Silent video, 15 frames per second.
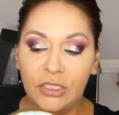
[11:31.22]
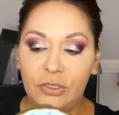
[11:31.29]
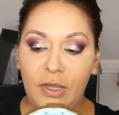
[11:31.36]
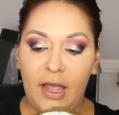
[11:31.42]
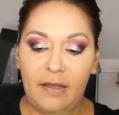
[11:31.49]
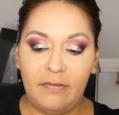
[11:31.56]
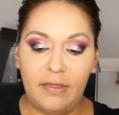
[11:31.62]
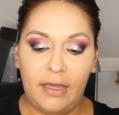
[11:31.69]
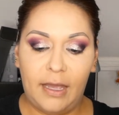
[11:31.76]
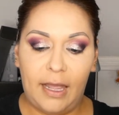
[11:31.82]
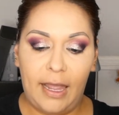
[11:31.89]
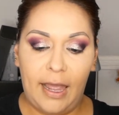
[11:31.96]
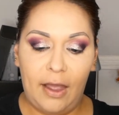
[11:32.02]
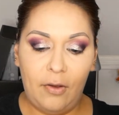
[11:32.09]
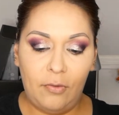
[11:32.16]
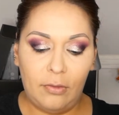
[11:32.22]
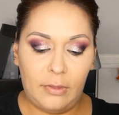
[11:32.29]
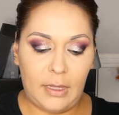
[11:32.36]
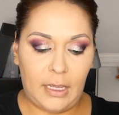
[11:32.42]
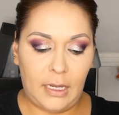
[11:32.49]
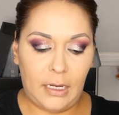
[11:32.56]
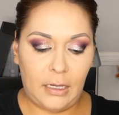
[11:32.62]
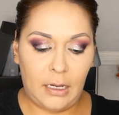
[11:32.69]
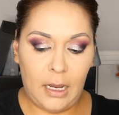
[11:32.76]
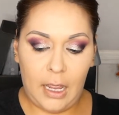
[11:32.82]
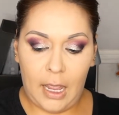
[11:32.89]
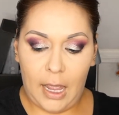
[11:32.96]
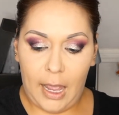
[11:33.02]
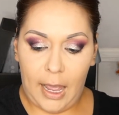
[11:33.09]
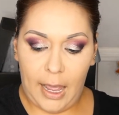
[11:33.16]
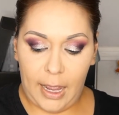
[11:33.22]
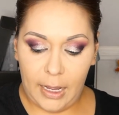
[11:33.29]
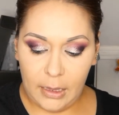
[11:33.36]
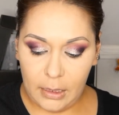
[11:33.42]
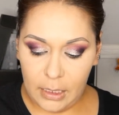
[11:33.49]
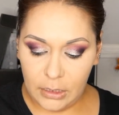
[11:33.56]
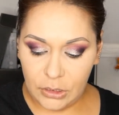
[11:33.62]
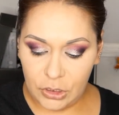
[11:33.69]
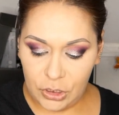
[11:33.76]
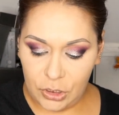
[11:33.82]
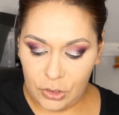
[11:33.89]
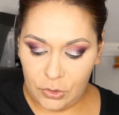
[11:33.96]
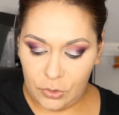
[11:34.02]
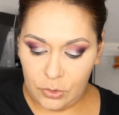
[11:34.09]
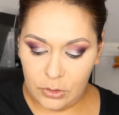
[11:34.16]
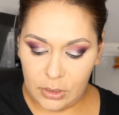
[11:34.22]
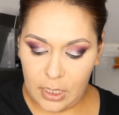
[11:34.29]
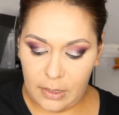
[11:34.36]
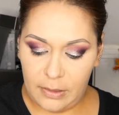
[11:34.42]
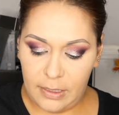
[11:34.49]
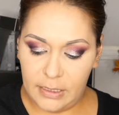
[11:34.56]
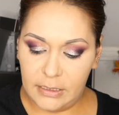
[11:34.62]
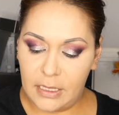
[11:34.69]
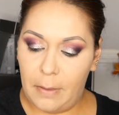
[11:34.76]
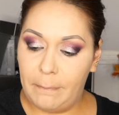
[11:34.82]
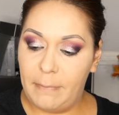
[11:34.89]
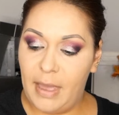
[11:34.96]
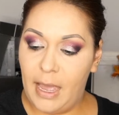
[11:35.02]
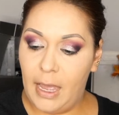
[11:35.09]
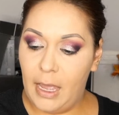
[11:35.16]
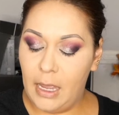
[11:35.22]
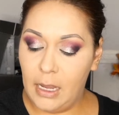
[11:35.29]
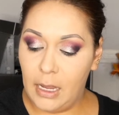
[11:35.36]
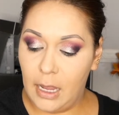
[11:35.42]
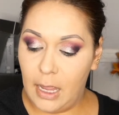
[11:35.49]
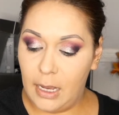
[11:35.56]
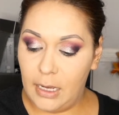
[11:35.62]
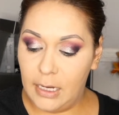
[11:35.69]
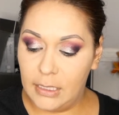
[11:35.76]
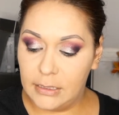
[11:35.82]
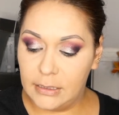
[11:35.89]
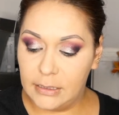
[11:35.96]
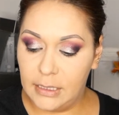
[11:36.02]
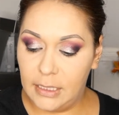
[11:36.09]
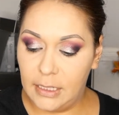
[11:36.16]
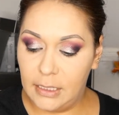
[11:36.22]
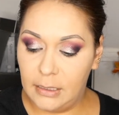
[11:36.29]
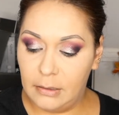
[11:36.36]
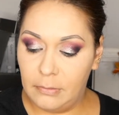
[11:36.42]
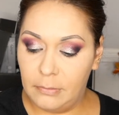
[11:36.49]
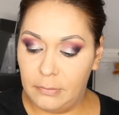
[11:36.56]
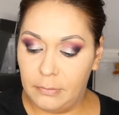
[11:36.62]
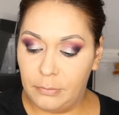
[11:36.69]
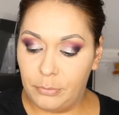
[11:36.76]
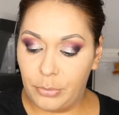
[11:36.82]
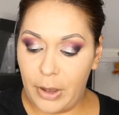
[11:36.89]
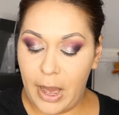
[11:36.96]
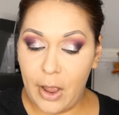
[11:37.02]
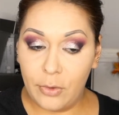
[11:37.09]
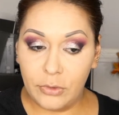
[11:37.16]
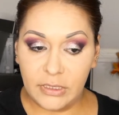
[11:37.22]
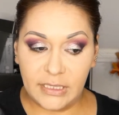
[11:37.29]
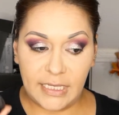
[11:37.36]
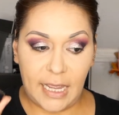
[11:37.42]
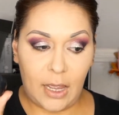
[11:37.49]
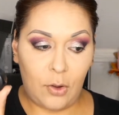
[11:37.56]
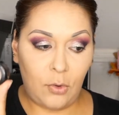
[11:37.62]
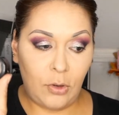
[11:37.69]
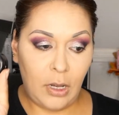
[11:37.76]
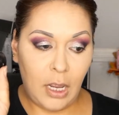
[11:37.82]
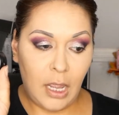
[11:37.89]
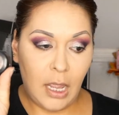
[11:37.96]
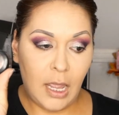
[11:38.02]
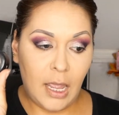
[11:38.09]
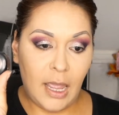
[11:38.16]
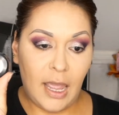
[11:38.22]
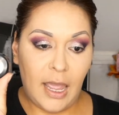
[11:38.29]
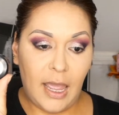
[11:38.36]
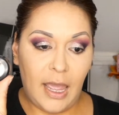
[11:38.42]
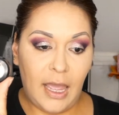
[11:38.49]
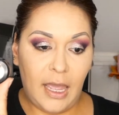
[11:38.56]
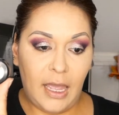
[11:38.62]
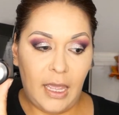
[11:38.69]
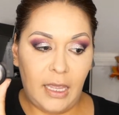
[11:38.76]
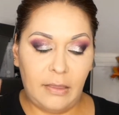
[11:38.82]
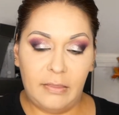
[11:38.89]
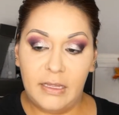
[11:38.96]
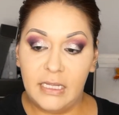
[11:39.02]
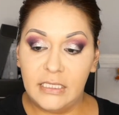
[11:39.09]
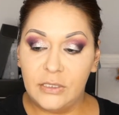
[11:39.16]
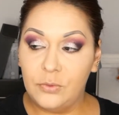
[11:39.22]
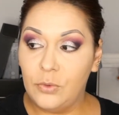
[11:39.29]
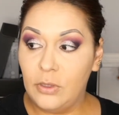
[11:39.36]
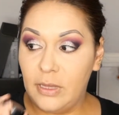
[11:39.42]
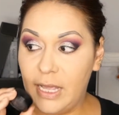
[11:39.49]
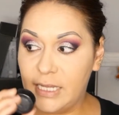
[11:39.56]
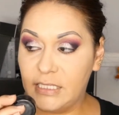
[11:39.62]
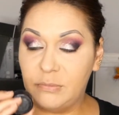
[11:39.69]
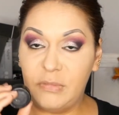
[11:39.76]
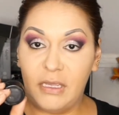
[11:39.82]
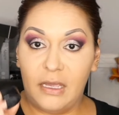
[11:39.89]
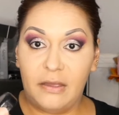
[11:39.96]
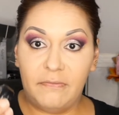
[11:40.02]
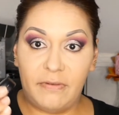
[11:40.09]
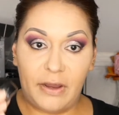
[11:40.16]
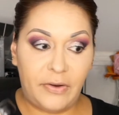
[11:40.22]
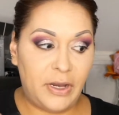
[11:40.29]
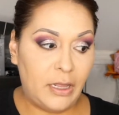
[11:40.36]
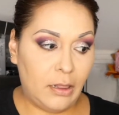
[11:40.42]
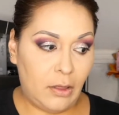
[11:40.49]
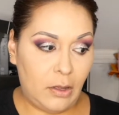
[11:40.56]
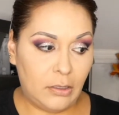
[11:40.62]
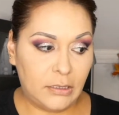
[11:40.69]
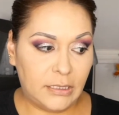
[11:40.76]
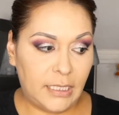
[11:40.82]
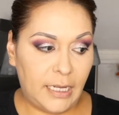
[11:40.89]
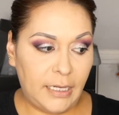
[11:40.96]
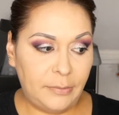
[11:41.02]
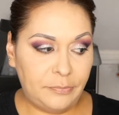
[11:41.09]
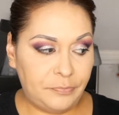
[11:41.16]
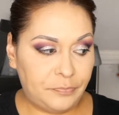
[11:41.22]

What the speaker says: you have the outline, I like to use this MAC, and it's in Brown Down, and this will last me a very long time.